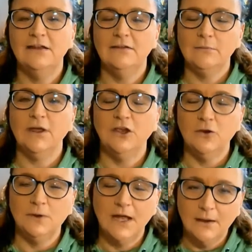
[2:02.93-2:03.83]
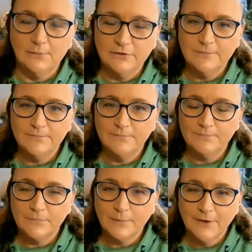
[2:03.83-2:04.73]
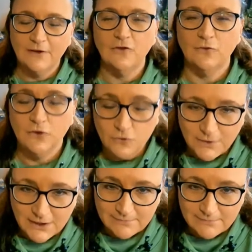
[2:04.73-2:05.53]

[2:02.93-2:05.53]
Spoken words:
make you inept. It makes you human.